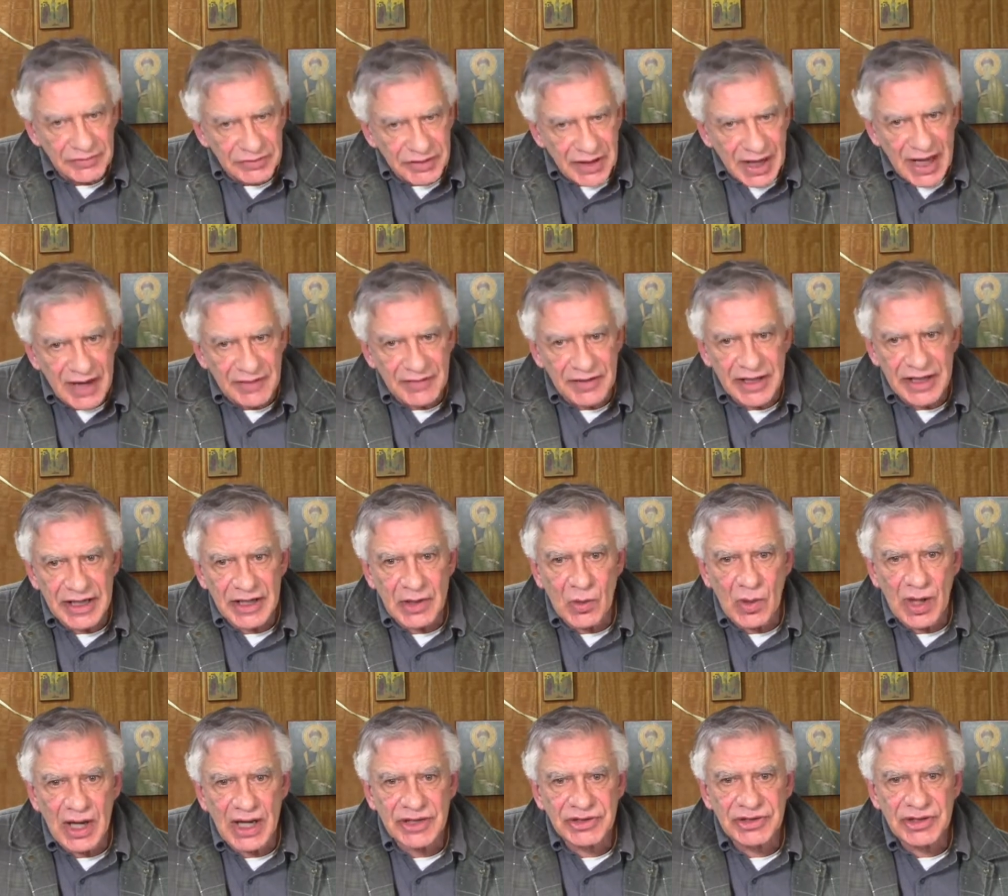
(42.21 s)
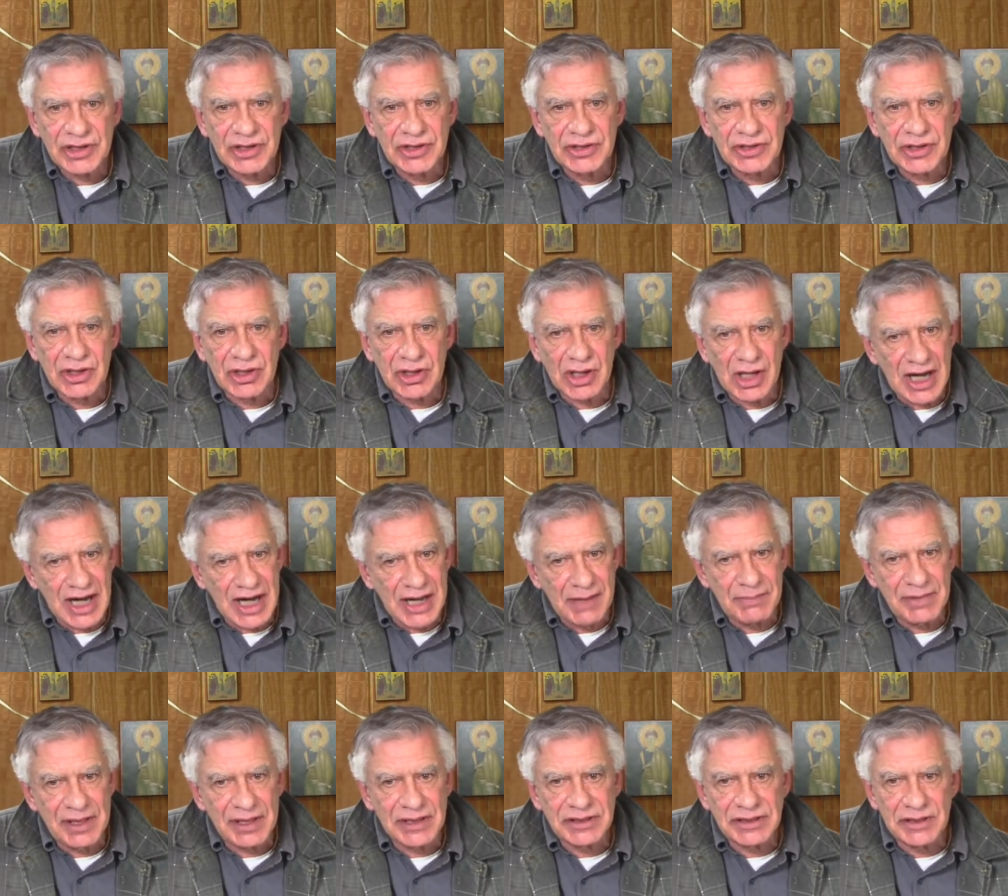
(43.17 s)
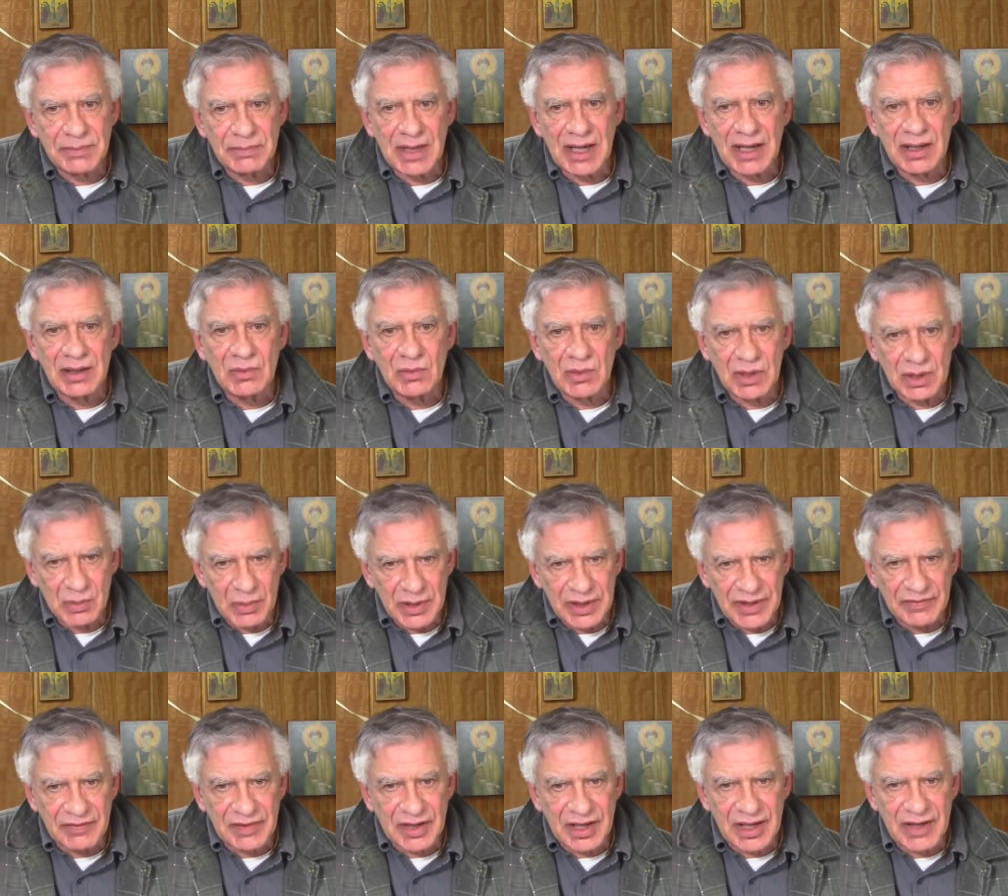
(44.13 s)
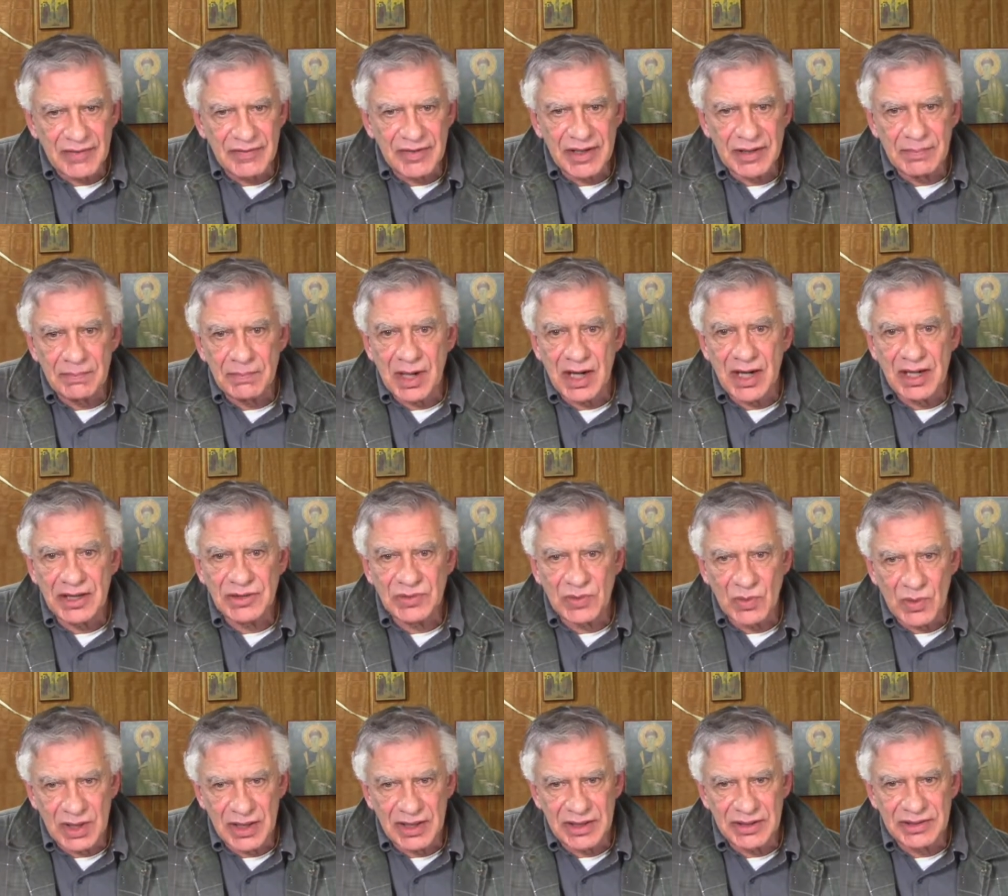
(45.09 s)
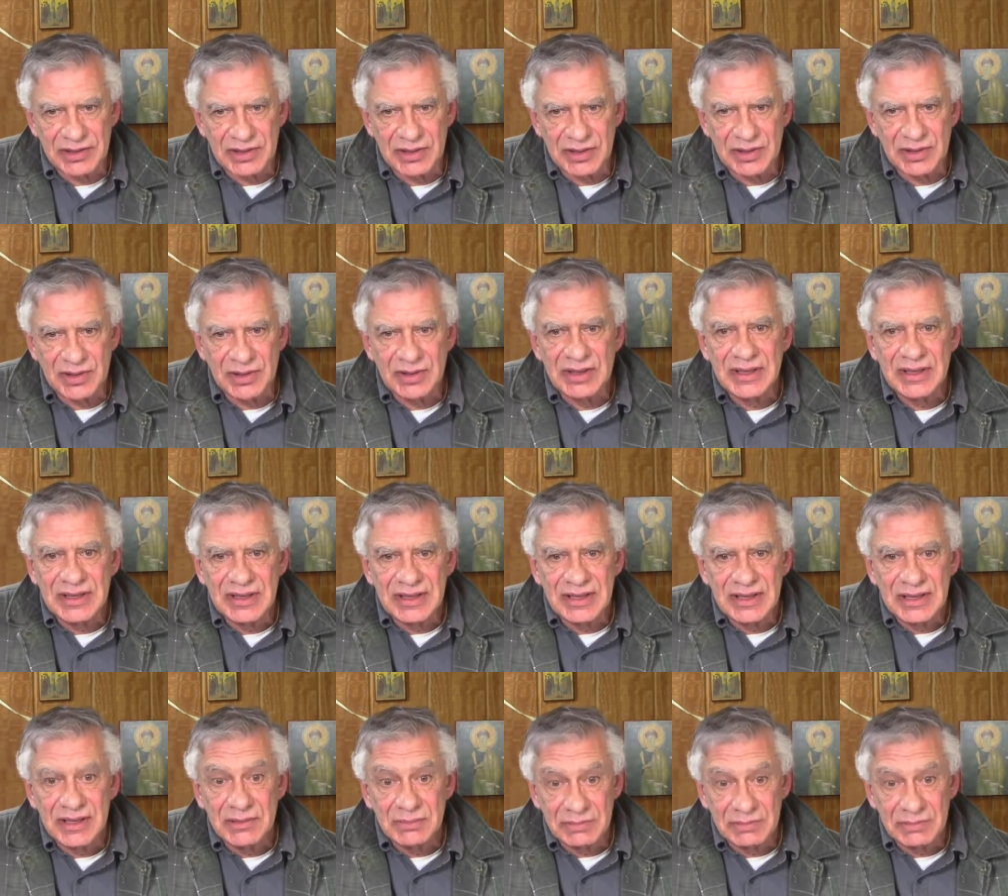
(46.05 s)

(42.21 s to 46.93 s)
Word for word: if you have any questions or comments about what we have covered in parts one and two,